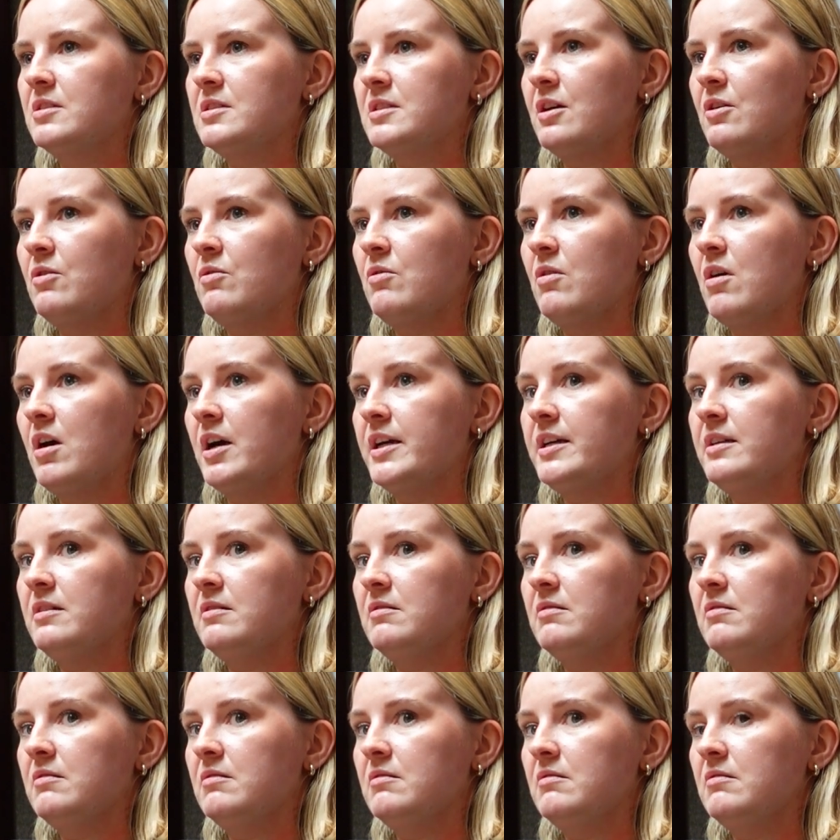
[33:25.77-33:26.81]
So
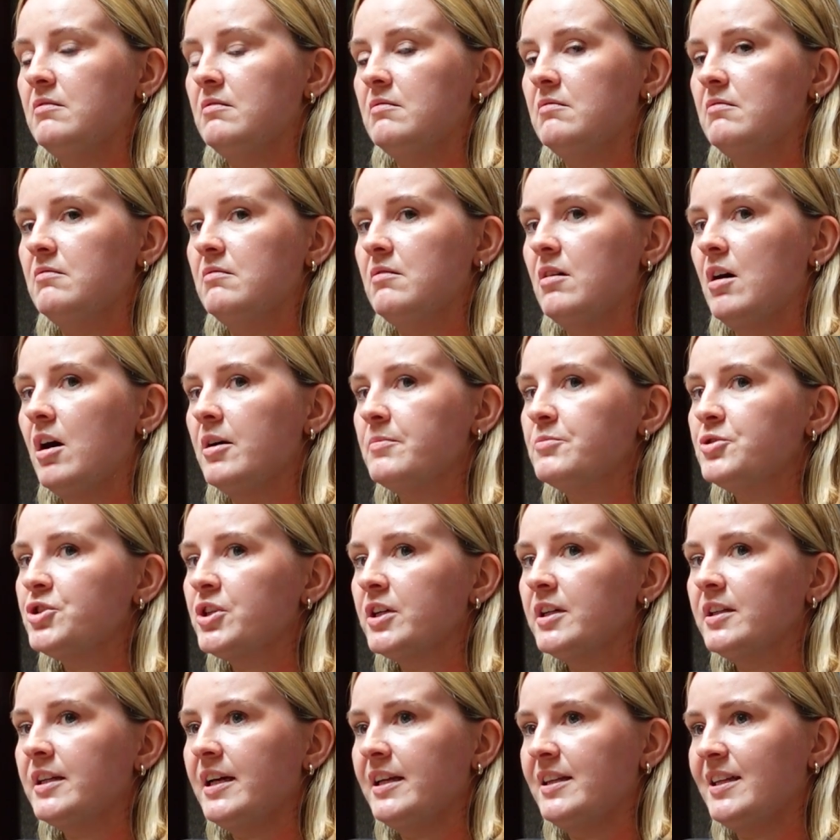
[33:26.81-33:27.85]
I'm
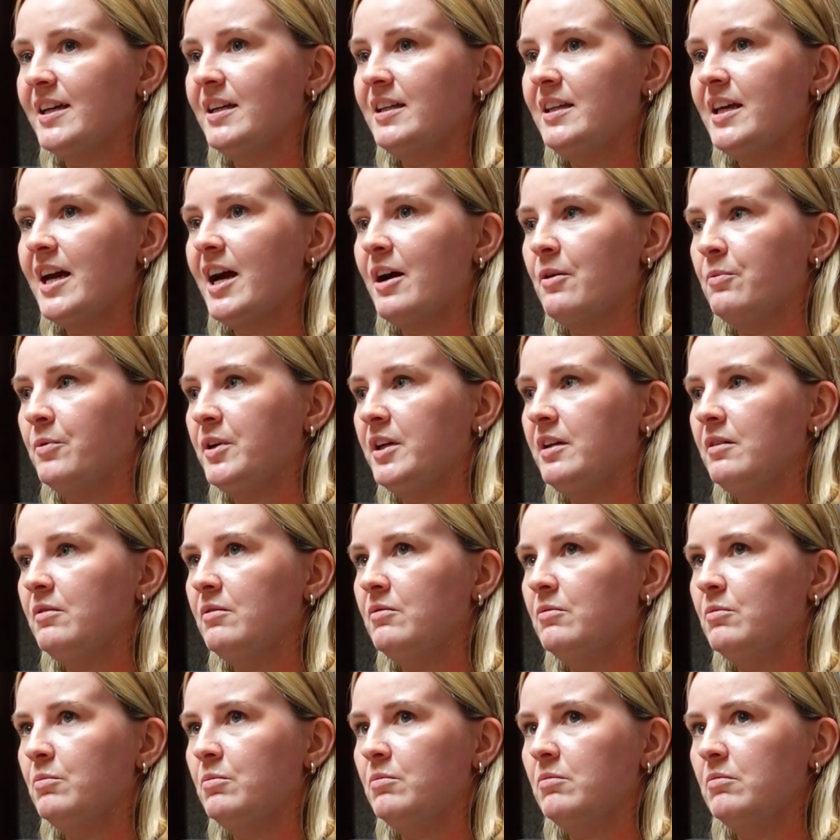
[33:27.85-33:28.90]
sure they think, yeah,
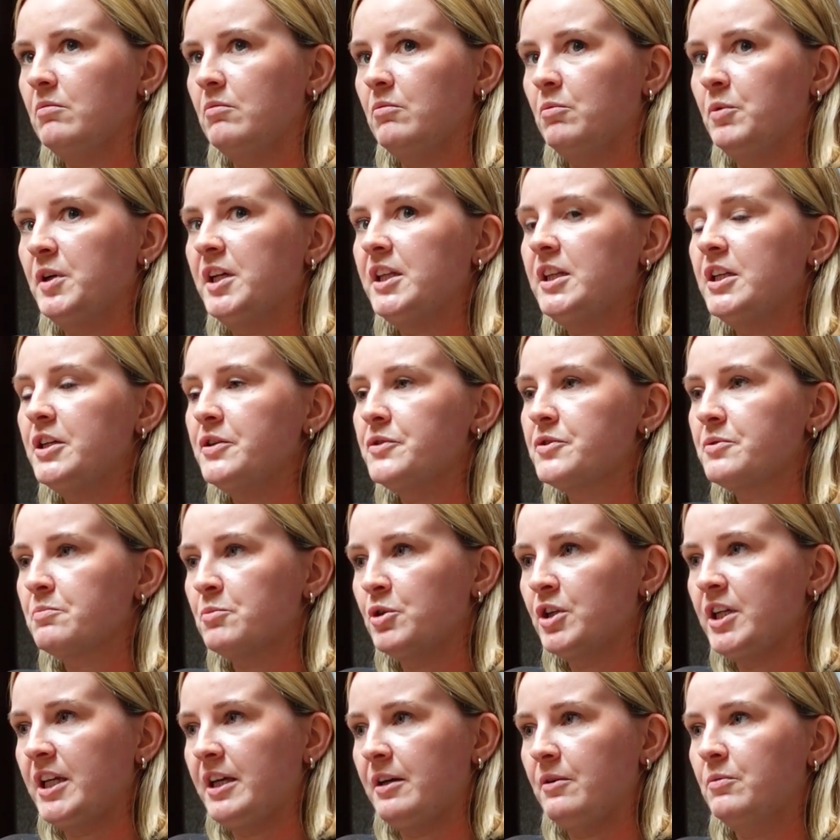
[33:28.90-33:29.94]
we'll lose
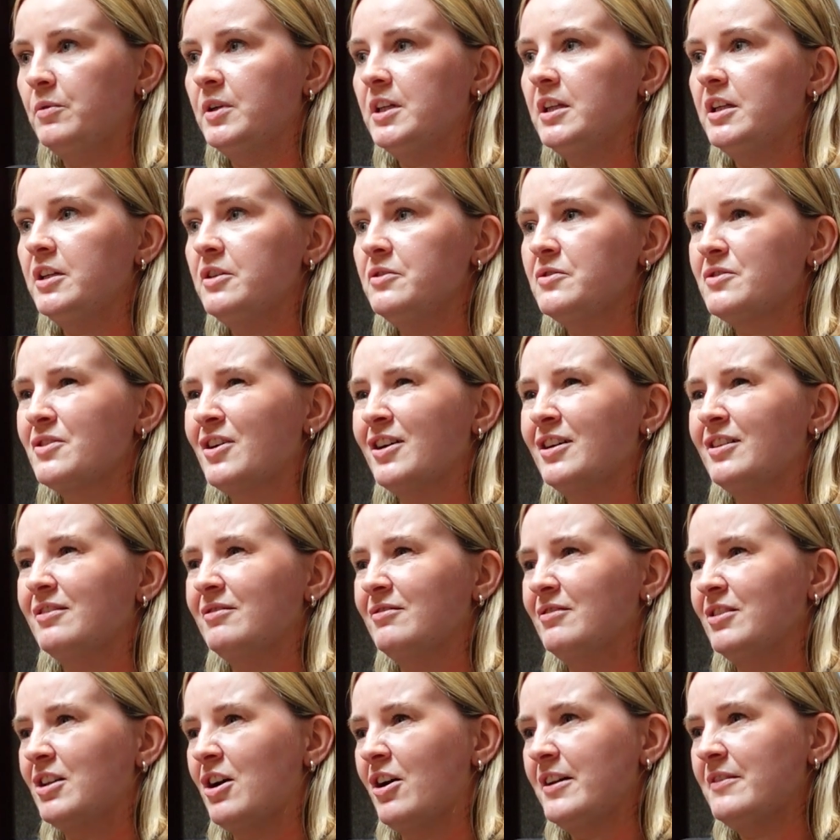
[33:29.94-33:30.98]
money, we'll lose
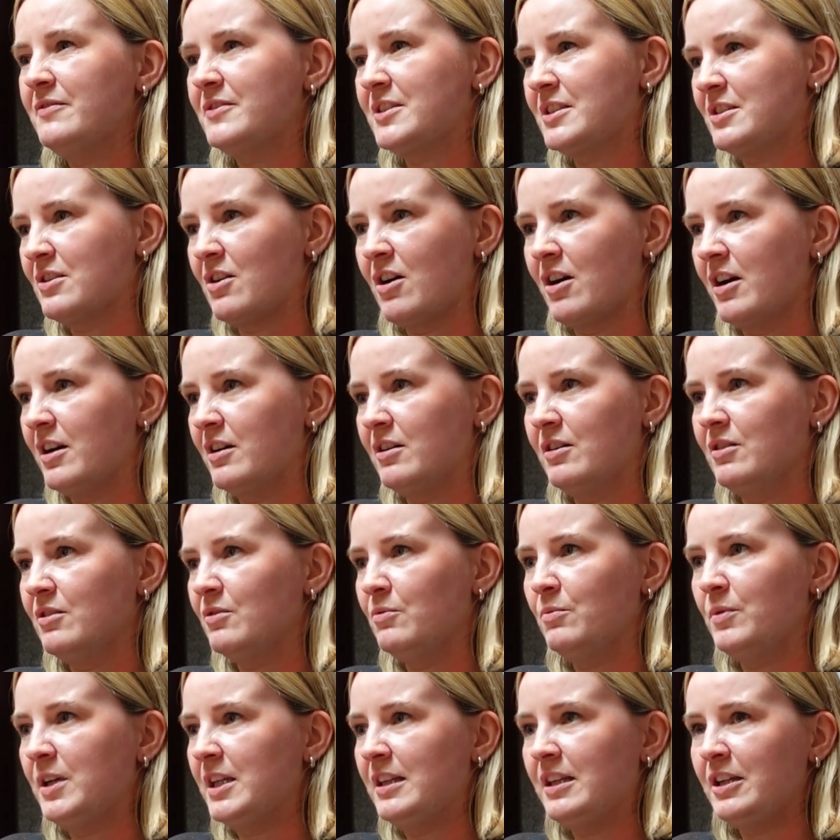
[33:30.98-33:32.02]
our lifestyle,
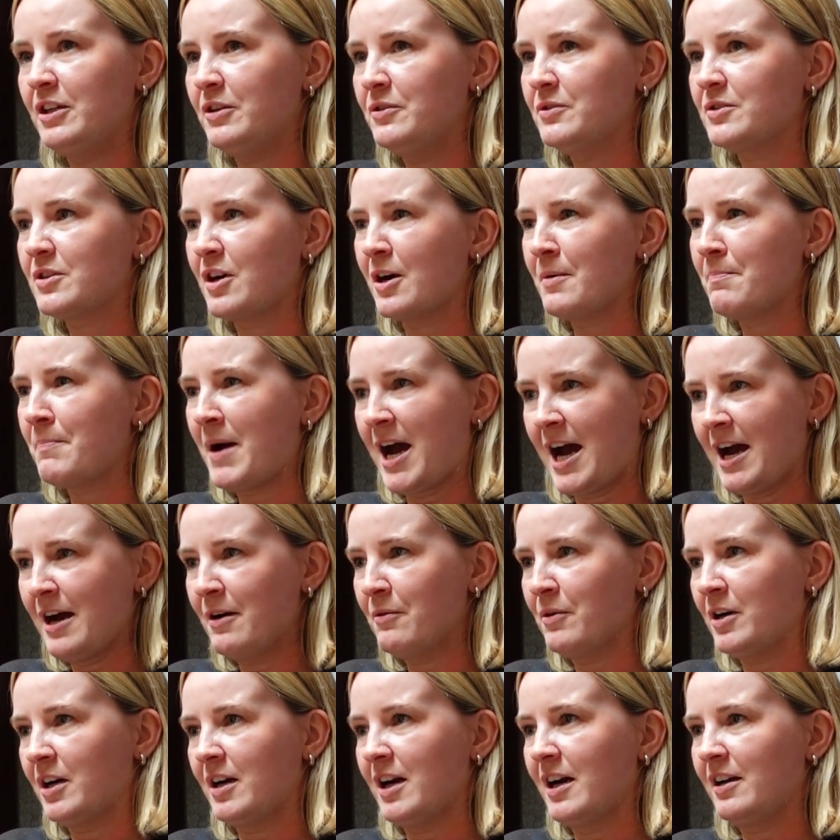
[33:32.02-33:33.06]
we'll lose our
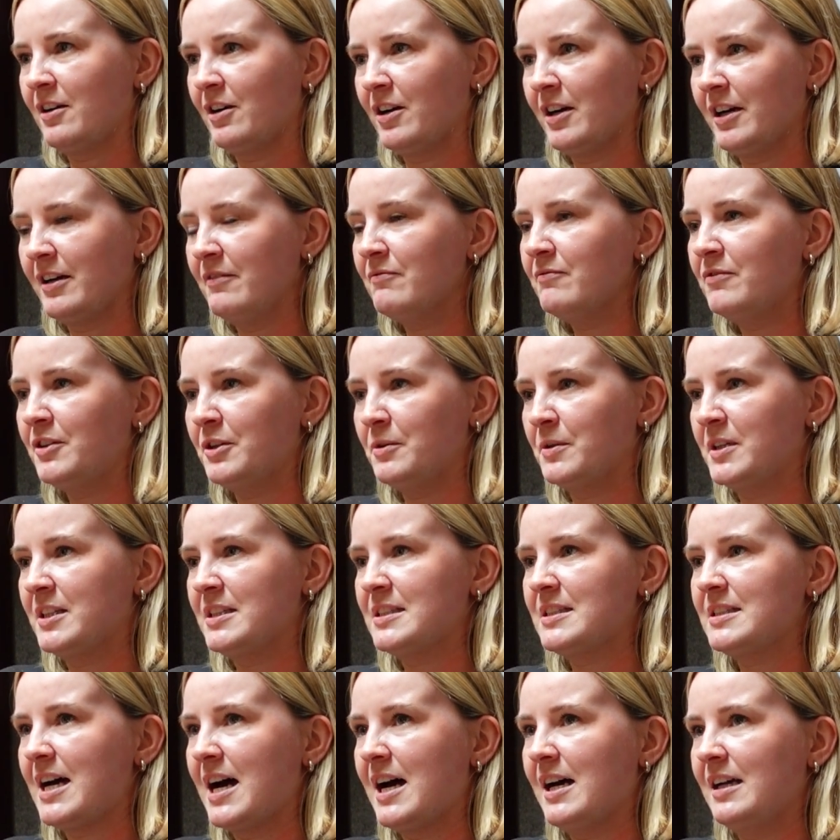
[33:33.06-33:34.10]
power and our
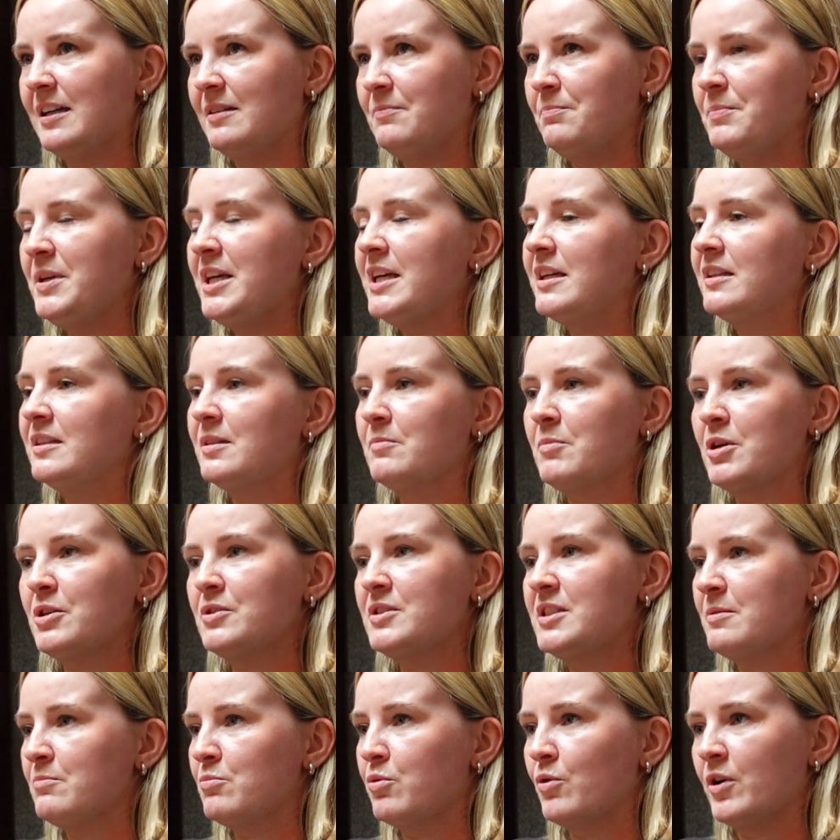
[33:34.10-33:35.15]
influence and being the
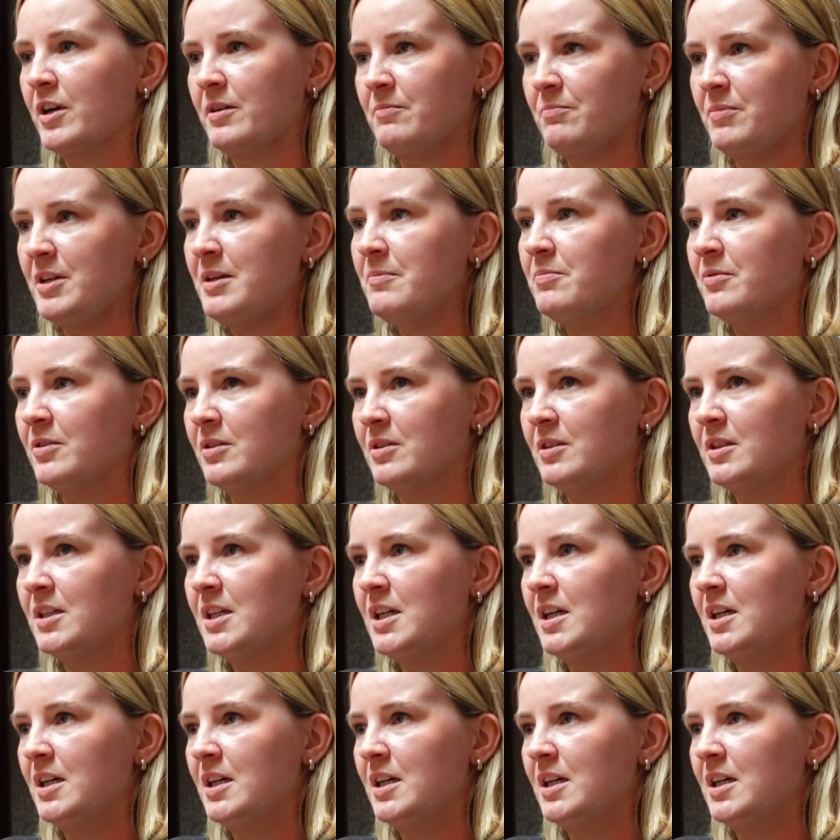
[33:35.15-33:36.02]
most important people